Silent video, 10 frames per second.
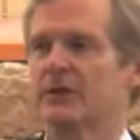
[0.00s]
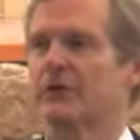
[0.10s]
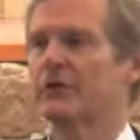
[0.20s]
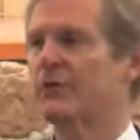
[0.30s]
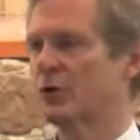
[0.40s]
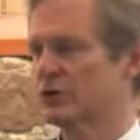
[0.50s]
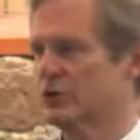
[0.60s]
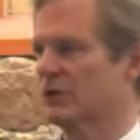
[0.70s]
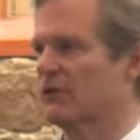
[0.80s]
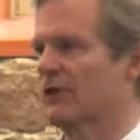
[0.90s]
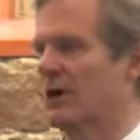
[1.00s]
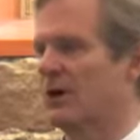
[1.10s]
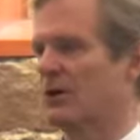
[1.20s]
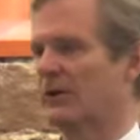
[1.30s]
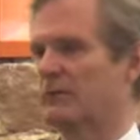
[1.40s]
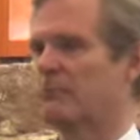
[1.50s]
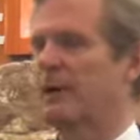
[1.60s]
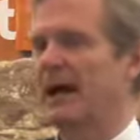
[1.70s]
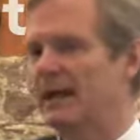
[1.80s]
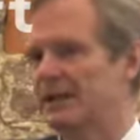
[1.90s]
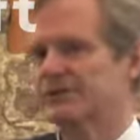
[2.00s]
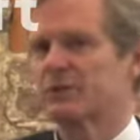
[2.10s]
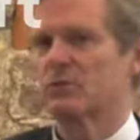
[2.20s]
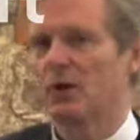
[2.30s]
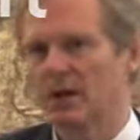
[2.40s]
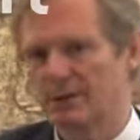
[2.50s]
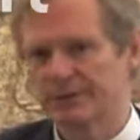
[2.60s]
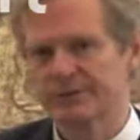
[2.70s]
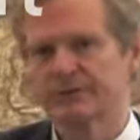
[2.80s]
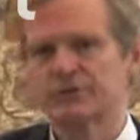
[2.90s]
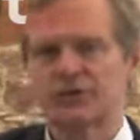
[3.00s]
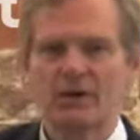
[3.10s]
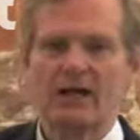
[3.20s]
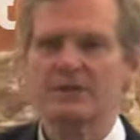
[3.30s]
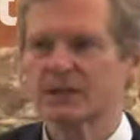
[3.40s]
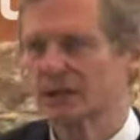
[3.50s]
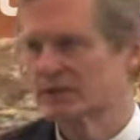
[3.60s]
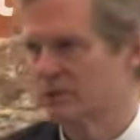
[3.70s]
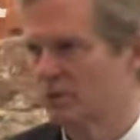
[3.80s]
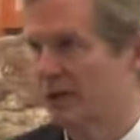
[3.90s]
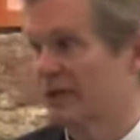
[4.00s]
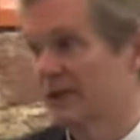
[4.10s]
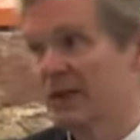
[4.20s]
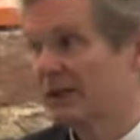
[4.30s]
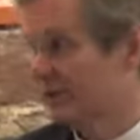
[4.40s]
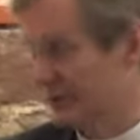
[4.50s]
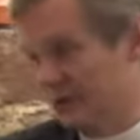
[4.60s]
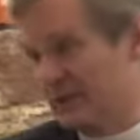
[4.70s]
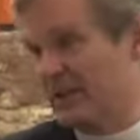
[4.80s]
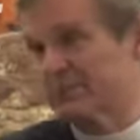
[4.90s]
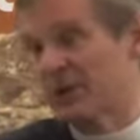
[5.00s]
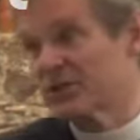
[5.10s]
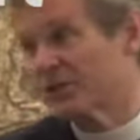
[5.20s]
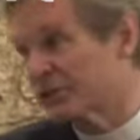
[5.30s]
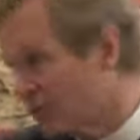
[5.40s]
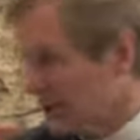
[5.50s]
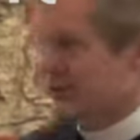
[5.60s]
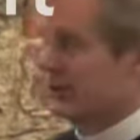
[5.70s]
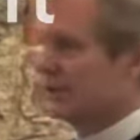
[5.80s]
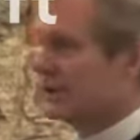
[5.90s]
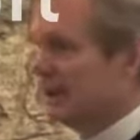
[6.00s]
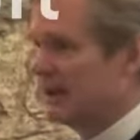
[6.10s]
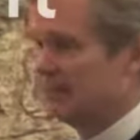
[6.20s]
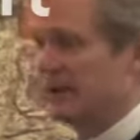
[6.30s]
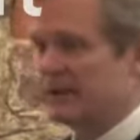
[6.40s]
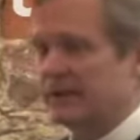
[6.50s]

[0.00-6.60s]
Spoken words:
The fortunate fall, that bad as it was, tragic as it was, as much destruction as came